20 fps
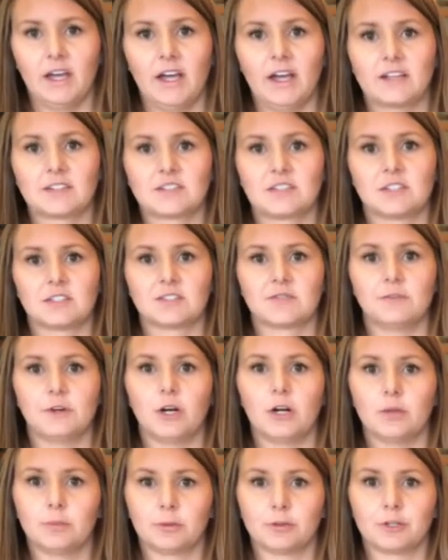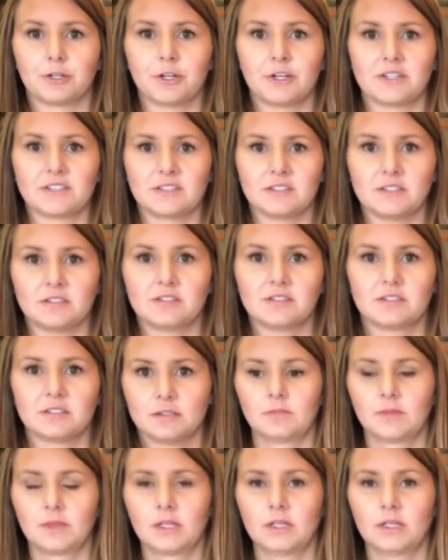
as this fall progresses.